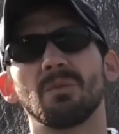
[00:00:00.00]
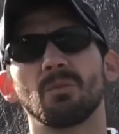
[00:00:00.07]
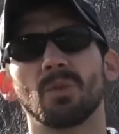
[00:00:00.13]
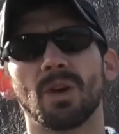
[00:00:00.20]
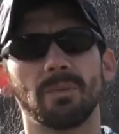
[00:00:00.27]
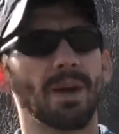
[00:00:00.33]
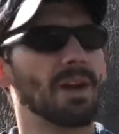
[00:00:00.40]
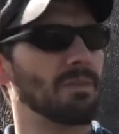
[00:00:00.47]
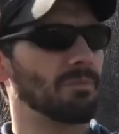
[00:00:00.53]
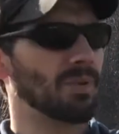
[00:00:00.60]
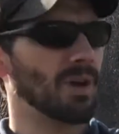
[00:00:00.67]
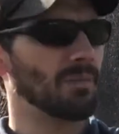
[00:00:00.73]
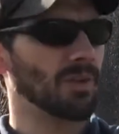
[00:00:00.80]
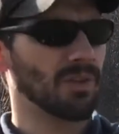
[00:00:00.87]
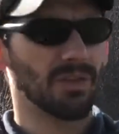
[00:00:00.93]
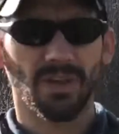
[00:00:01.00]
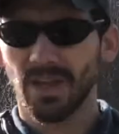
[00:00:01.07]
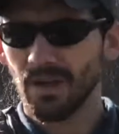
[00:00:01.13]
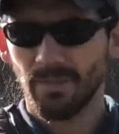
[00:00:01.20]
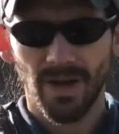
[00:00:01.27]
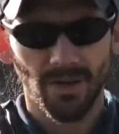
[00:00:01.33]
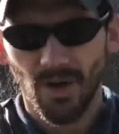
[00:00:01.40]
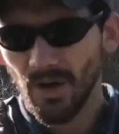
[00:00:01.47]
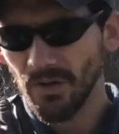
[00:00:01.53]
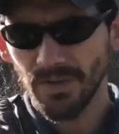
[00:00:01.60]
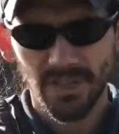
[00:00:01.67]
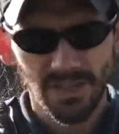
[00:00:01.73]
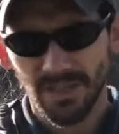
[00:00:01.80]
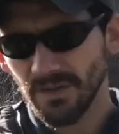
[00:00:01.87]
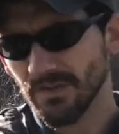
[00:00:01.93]
where I'm out in public thinking about all
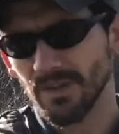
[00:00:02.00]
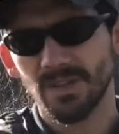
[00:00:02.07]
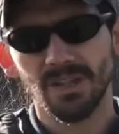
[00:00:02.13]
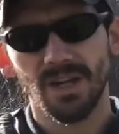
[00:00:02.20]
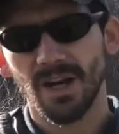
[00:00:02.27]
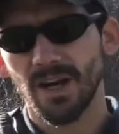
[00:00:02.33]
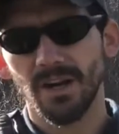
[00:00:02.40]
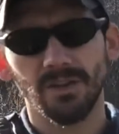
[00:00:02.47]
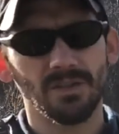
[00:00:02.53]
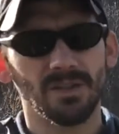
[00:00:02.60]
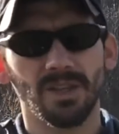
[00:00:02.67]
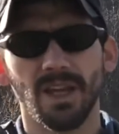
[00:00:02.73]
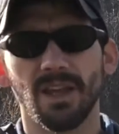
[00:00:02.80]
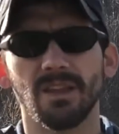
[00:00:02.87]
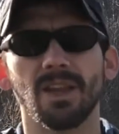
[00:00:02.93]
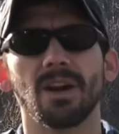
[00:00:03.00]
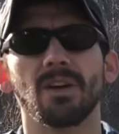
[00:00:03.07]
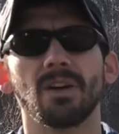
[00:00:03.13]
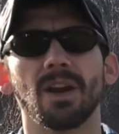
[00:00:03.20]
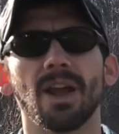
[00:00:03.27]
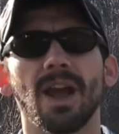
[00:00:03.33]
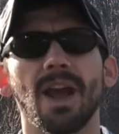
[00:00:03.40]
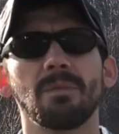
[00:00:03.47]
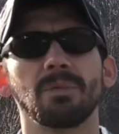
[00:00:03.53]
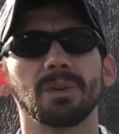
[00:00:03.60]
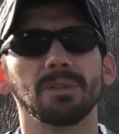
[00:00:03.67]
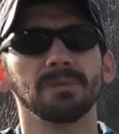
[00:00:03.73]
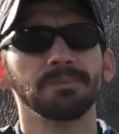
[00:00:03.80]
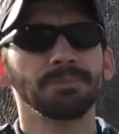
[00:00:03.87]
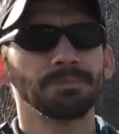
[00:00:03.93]
these different scenarios that are going to happen,